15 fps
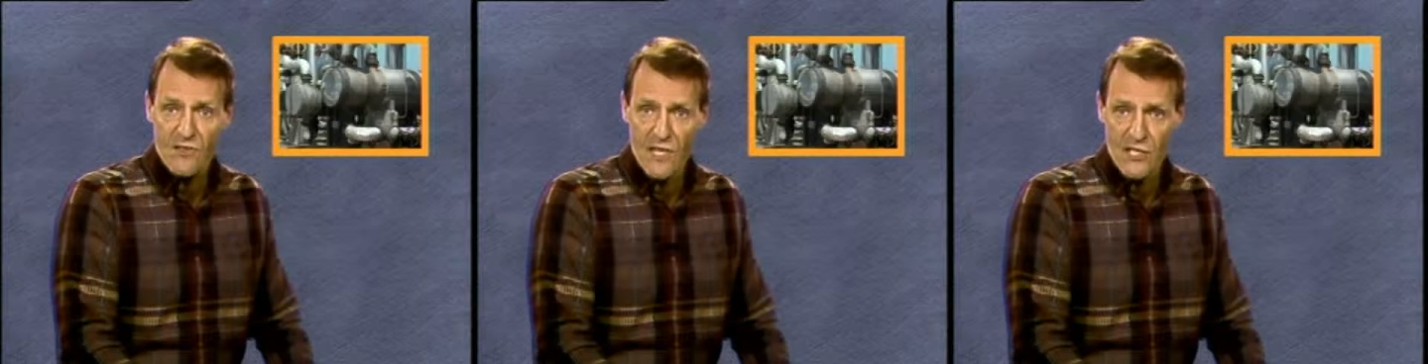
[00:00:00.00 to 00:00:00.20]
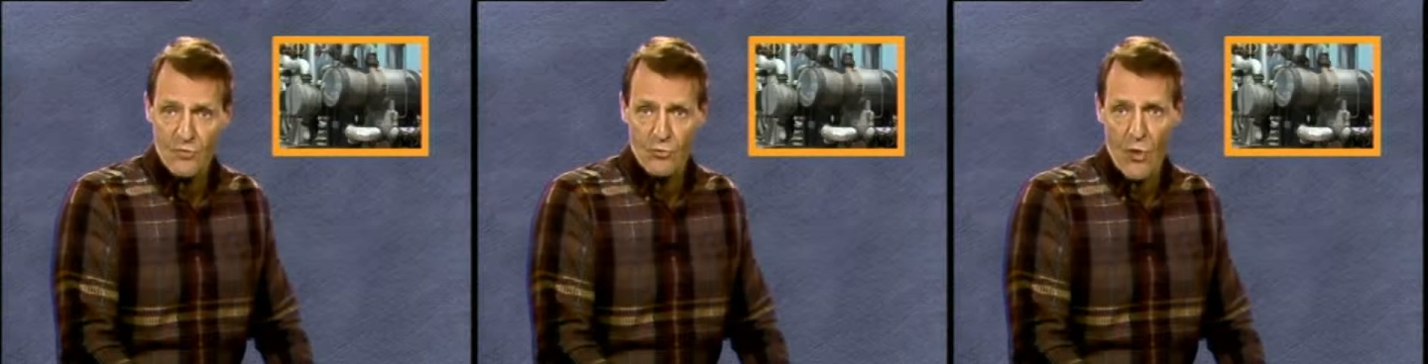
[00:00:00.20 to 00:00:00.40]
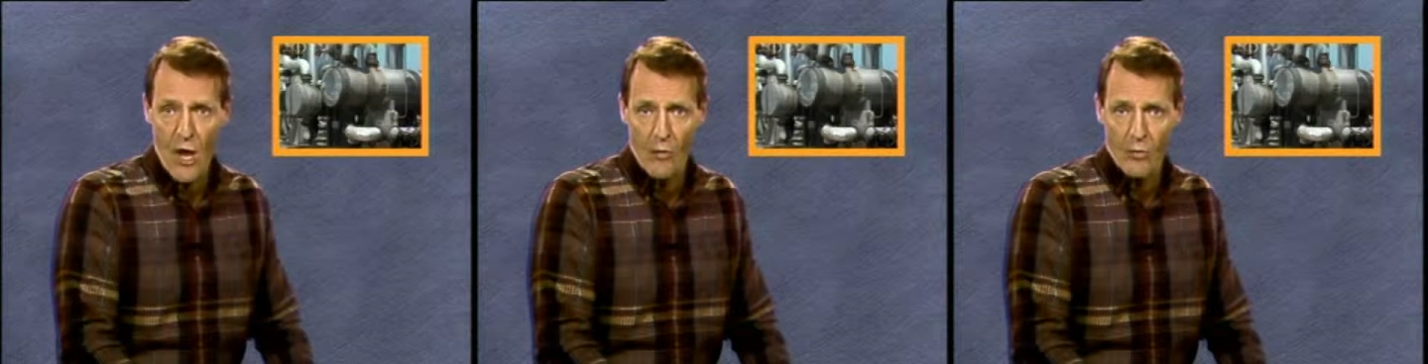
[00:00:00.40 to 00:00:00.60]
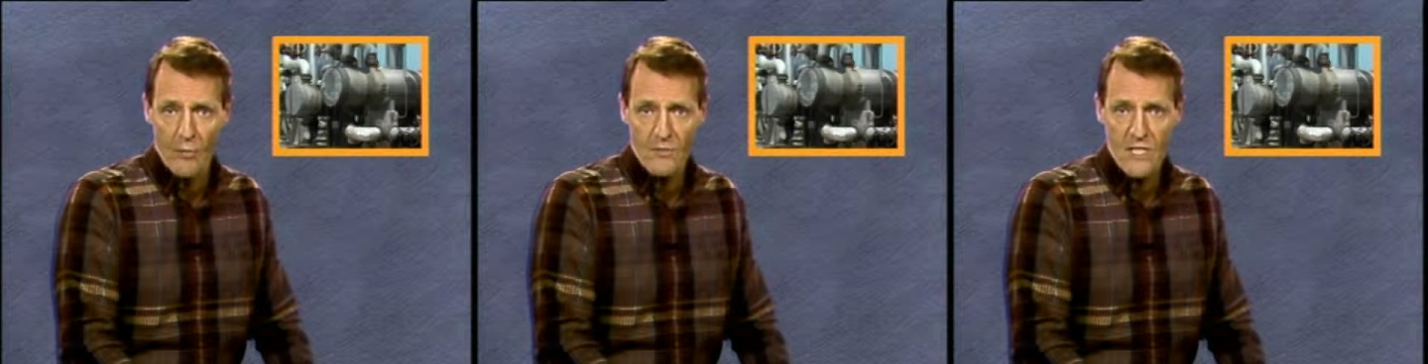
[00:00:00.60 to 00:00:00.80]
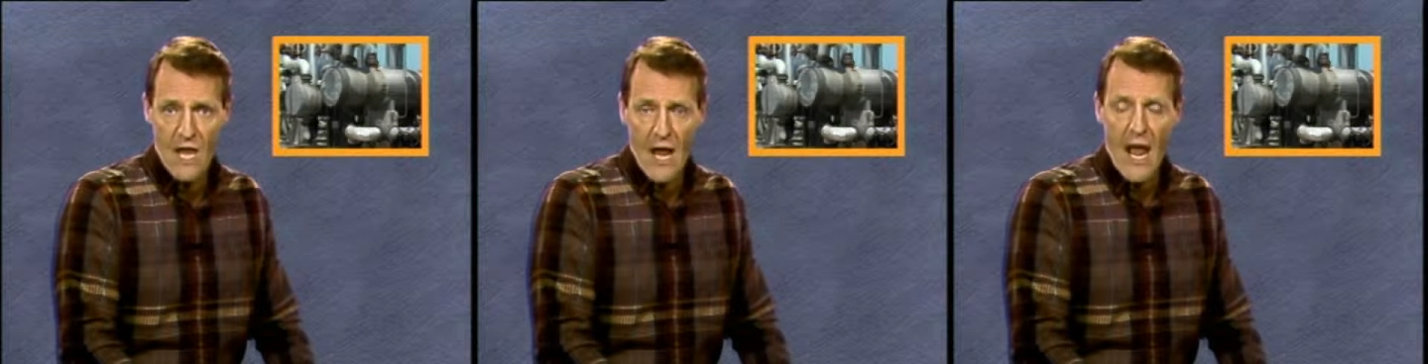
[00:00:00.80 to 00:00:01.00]
of these
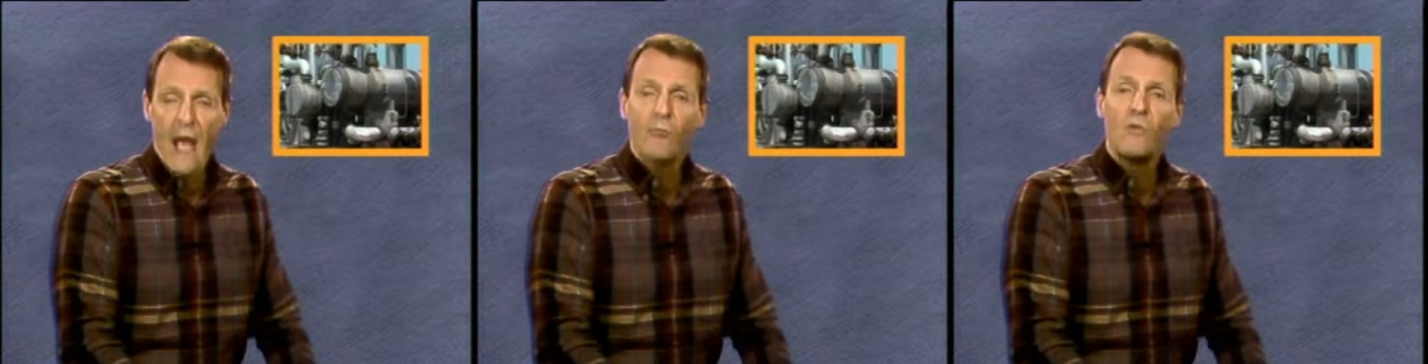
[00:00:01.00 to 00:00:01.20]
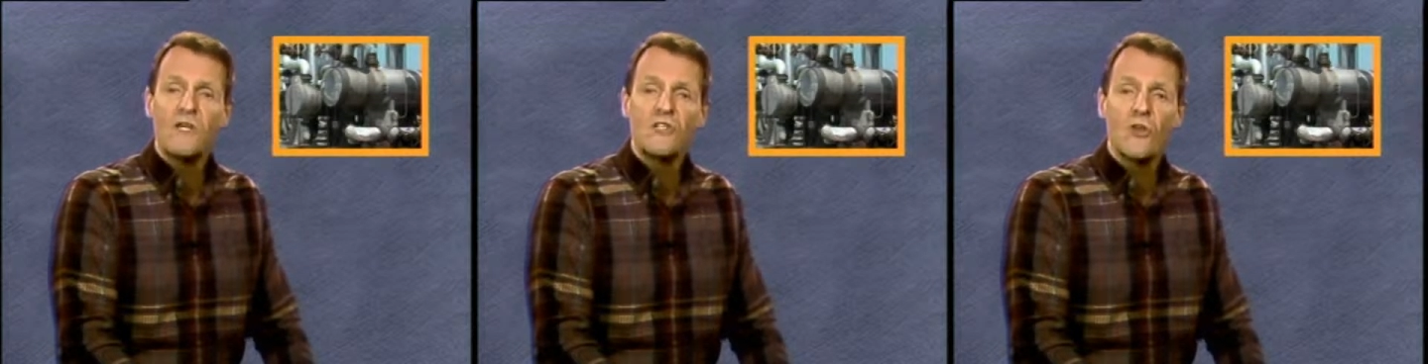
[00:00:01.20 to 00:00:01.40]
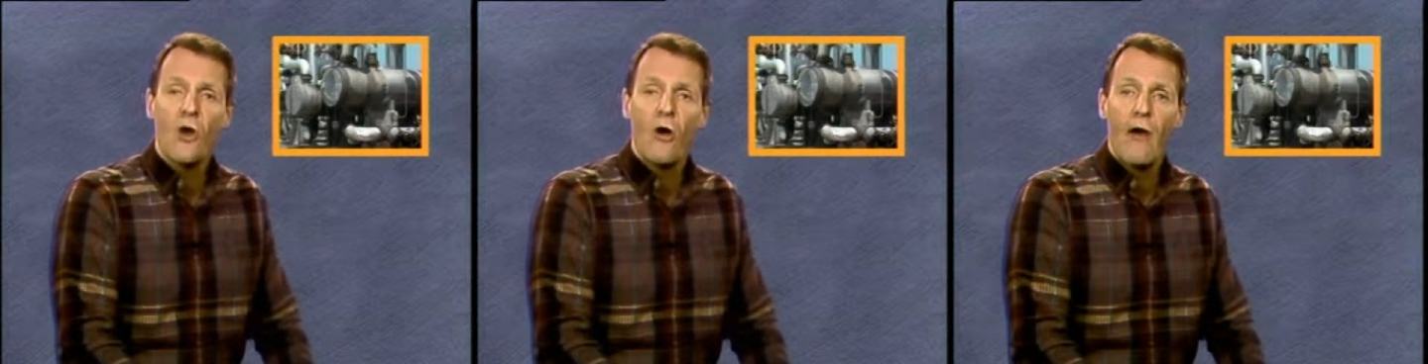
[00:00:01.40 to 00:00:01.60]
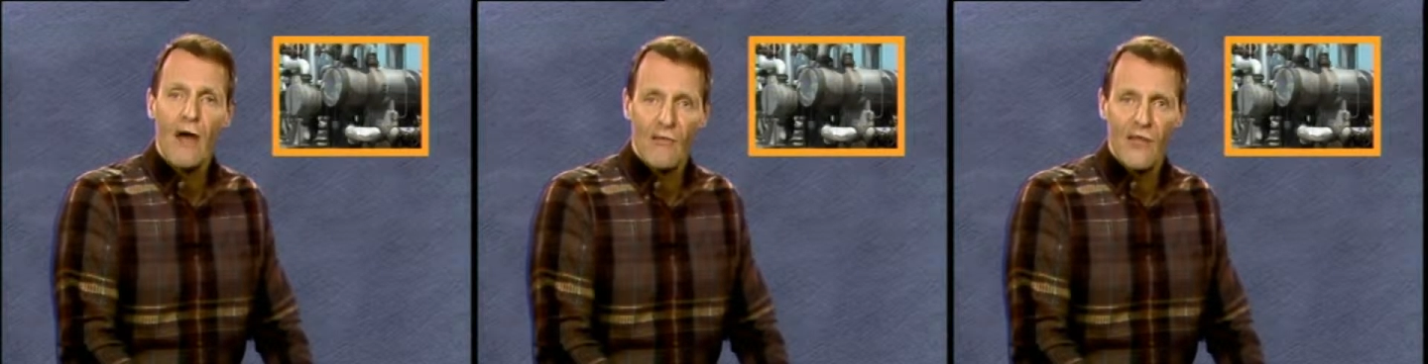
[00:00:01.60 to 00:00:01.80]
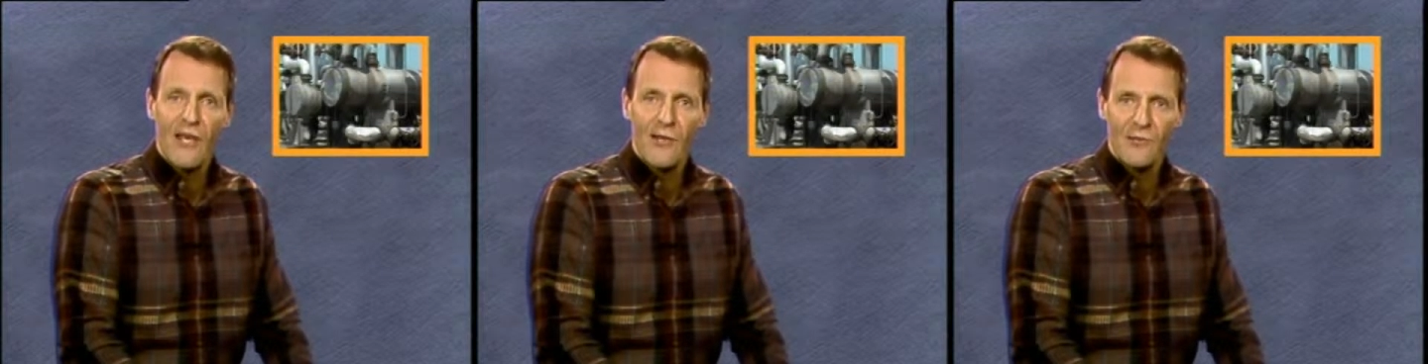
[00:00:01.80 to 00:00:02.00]
problems, and we saw
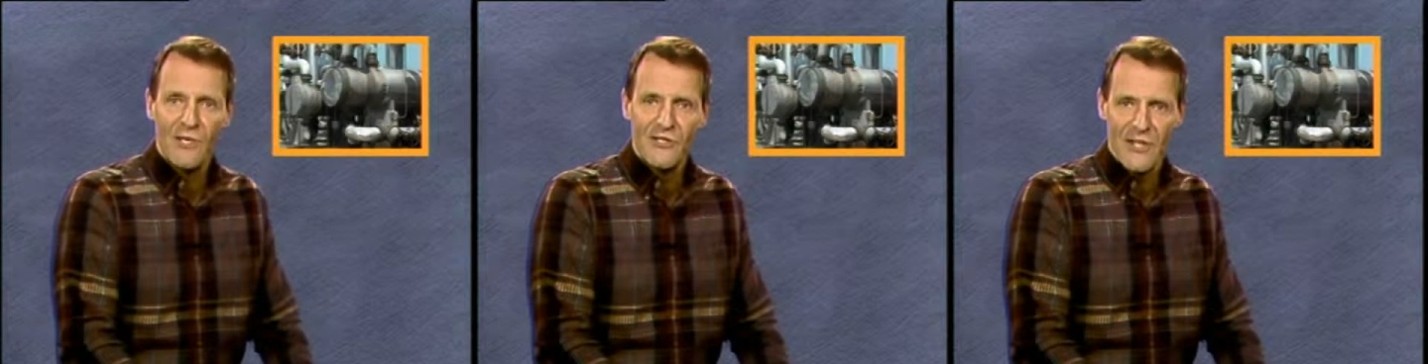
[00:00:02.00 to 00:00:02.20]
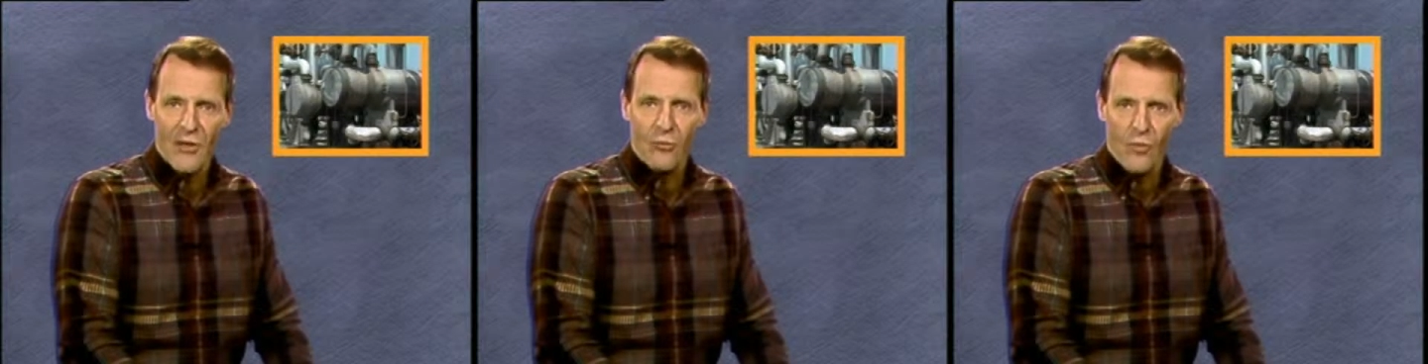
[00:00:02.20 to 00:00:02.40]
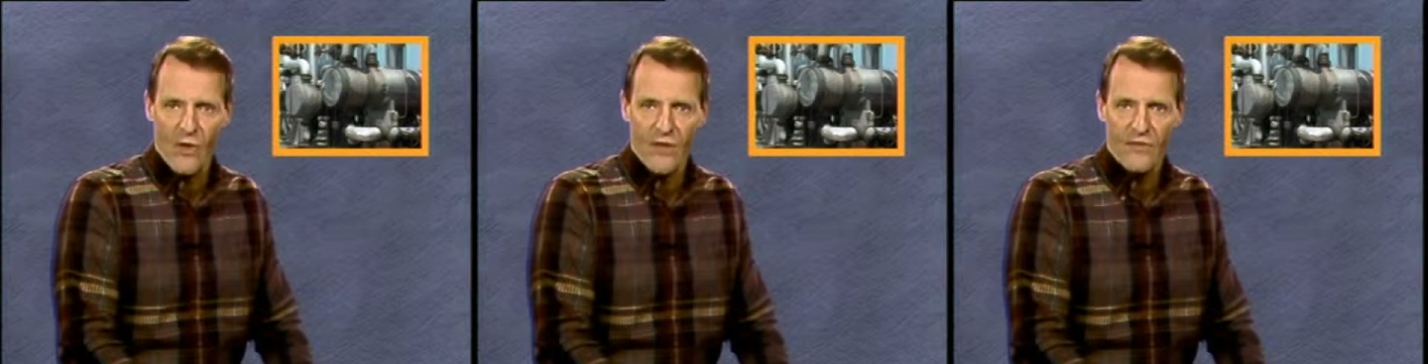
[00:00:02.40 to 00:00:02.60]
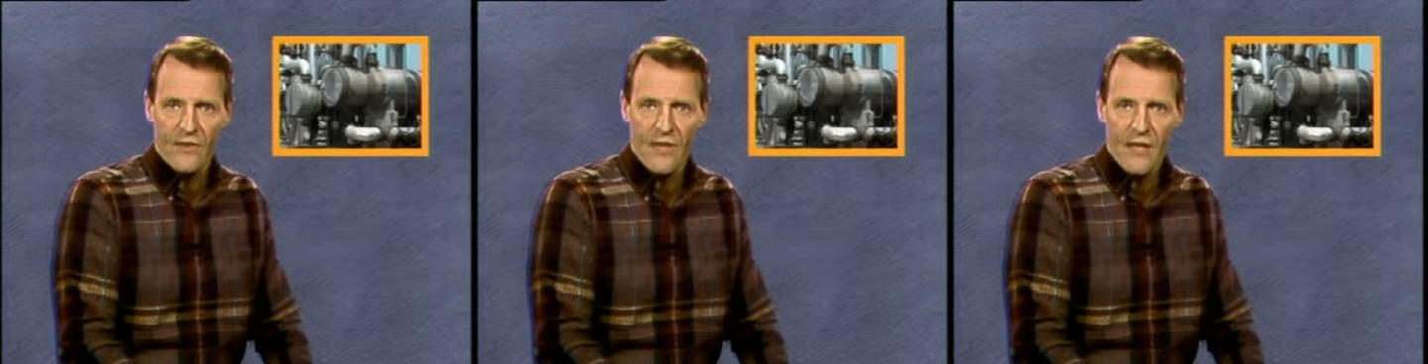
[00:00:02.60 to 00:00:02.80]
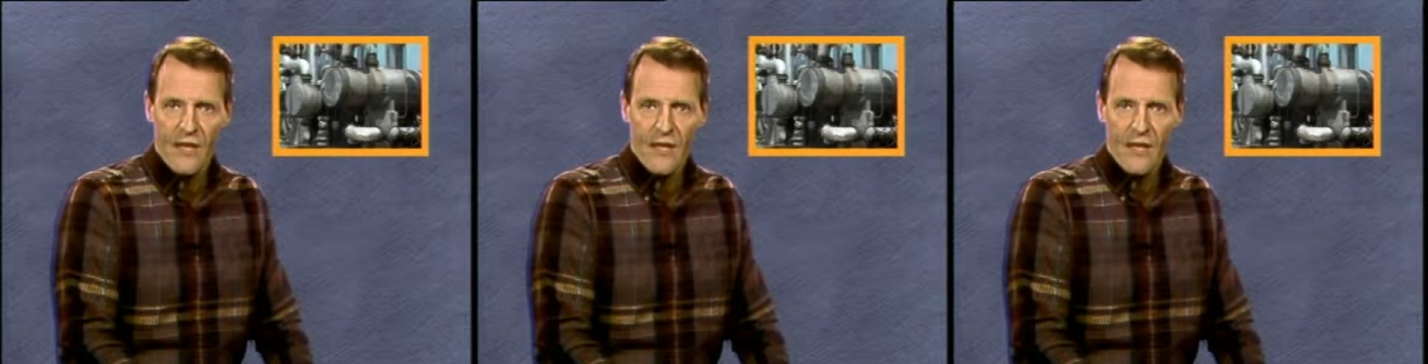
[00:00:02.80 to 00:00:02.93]
how they can be dealt with.